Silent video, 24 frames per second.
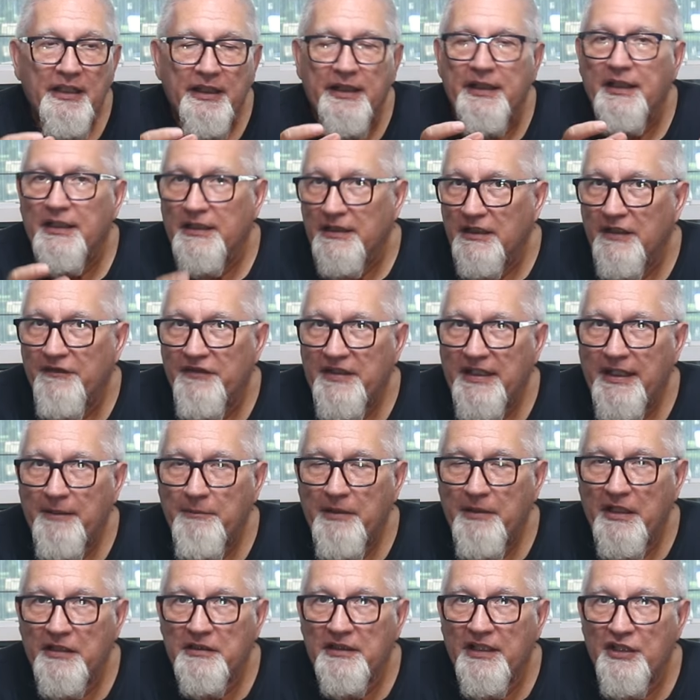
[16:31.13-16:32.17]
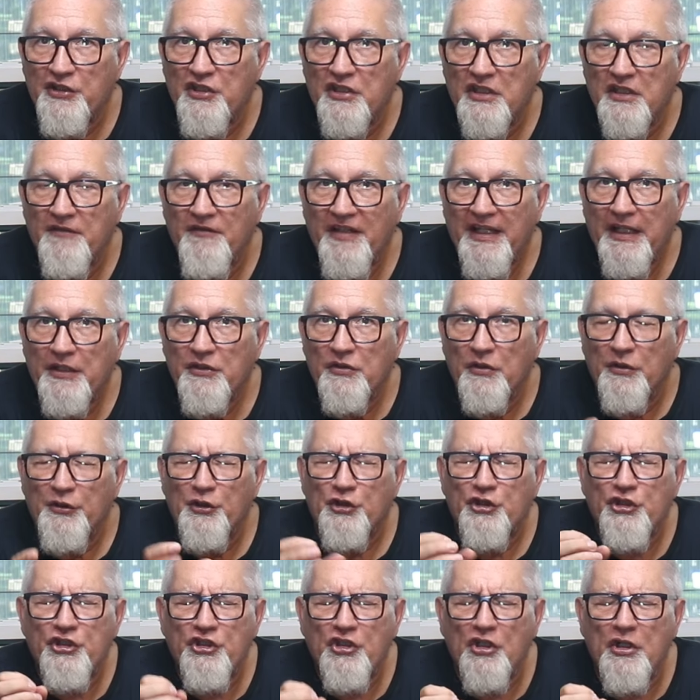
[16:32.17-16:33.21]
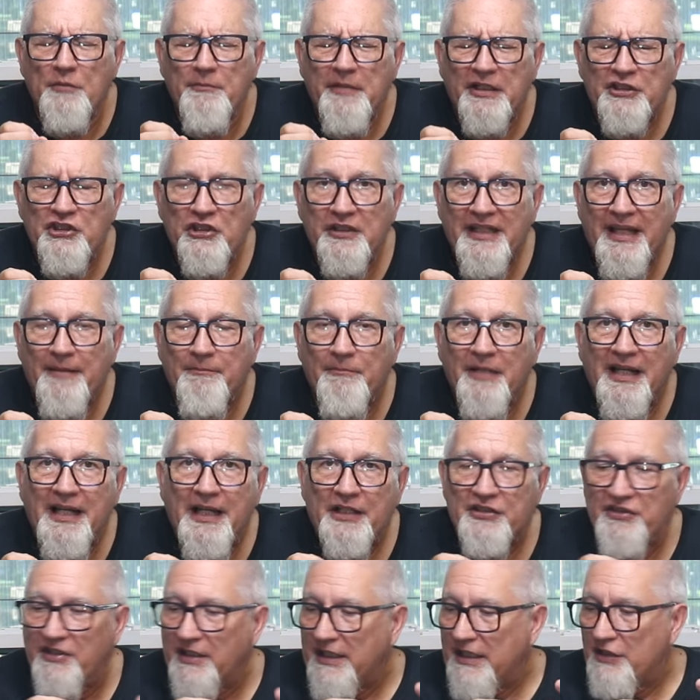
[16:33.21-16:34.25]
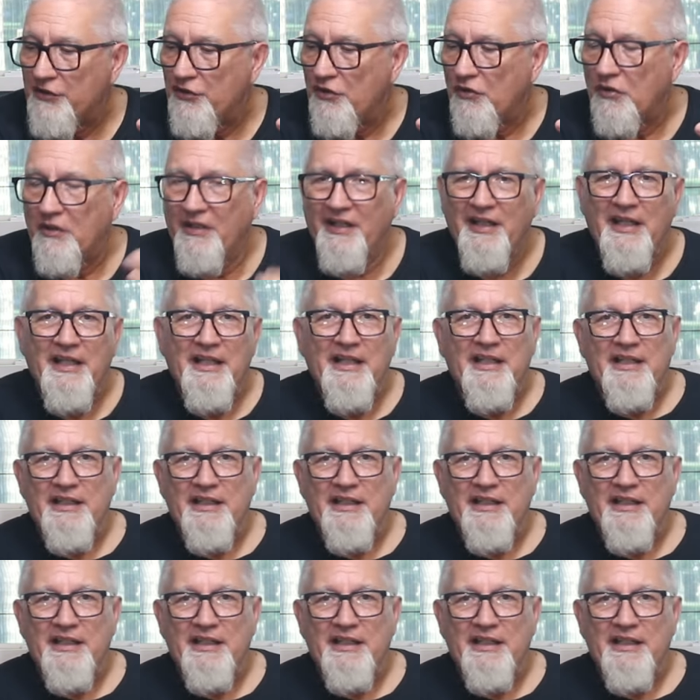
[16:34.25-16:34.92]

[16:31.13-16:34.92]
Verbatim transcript: And I love that about Legends of Andor. There's so much in that box that I adore.